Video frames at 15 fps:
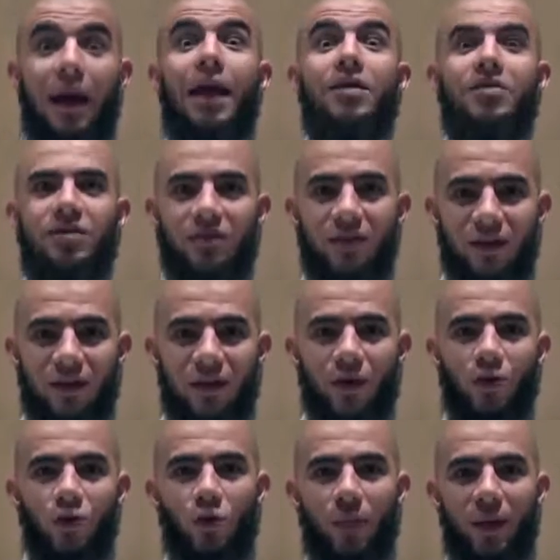exiting the
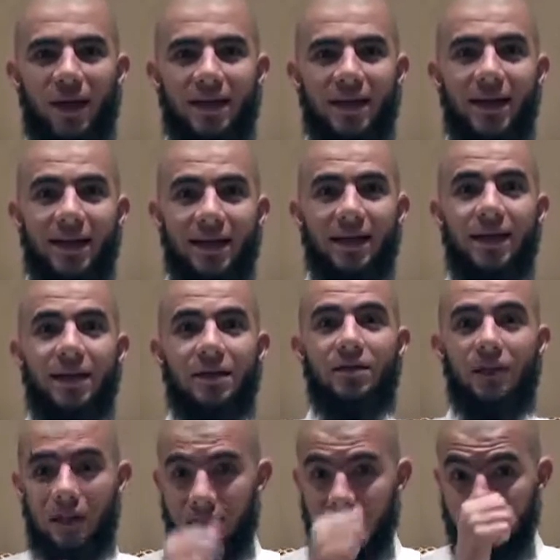group and then
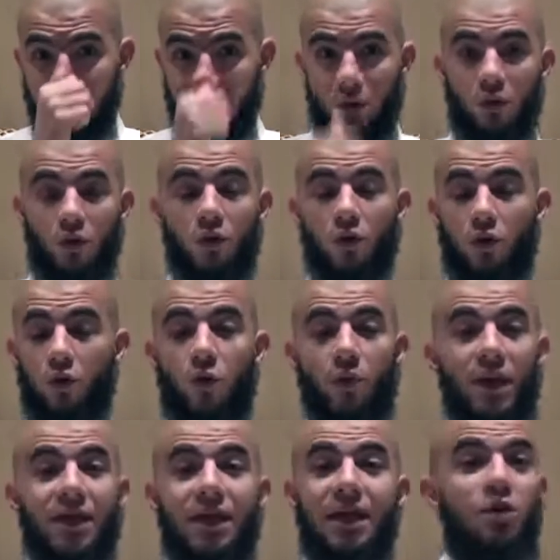deleting the
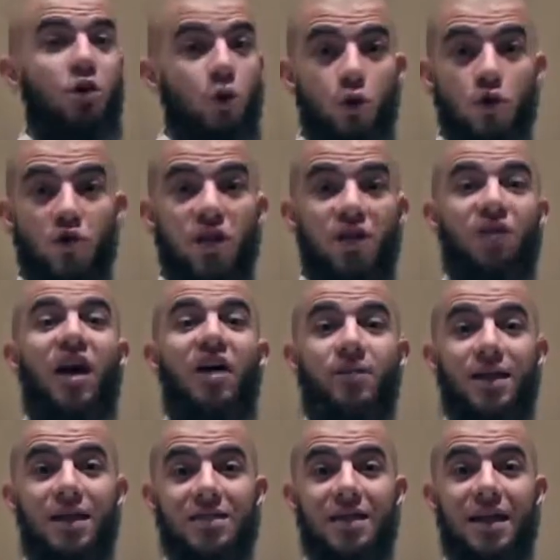group, and then usually 5
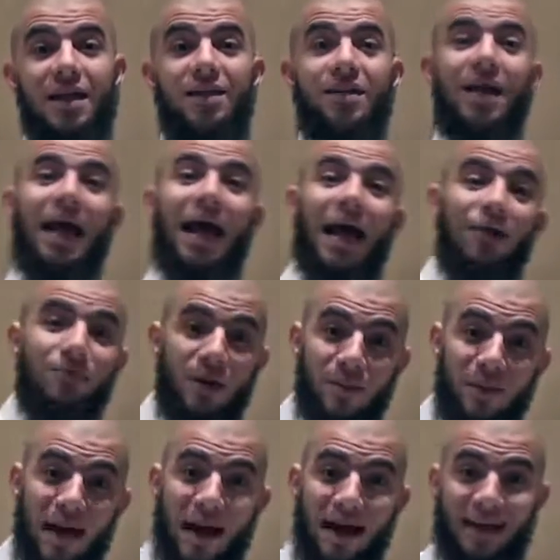minutes later they add me
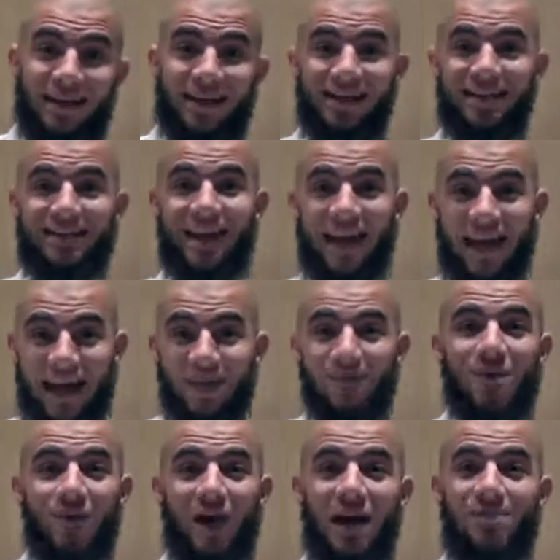back. They
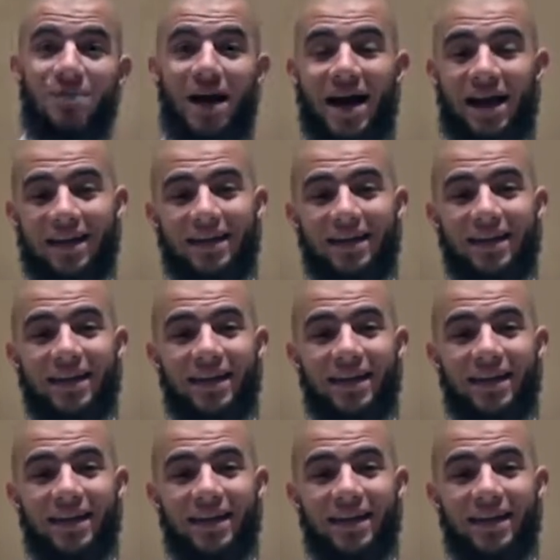add me right back.